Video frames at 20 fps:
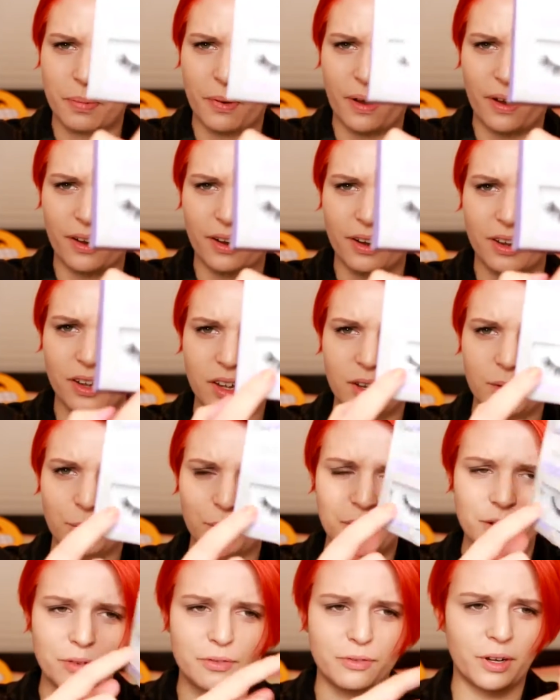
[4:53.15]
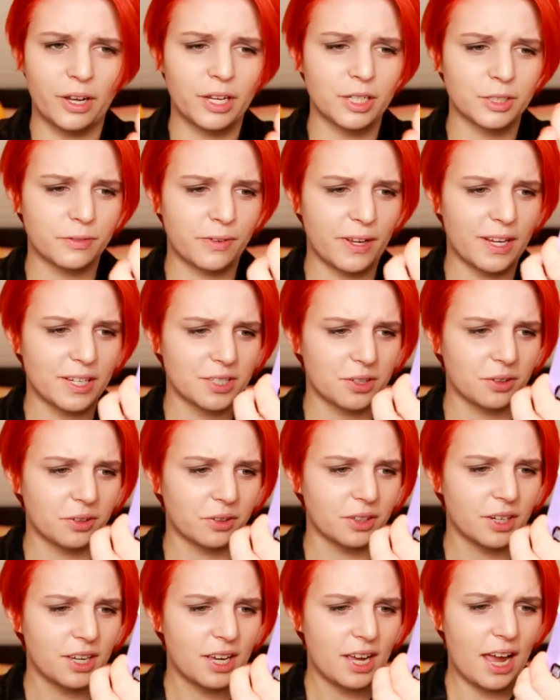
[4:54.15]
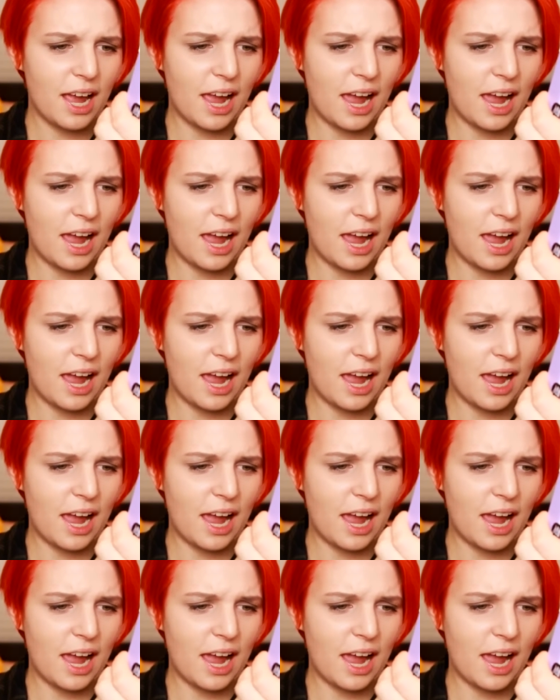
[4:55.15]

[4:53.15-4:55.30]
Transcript: but with Fleur's face on,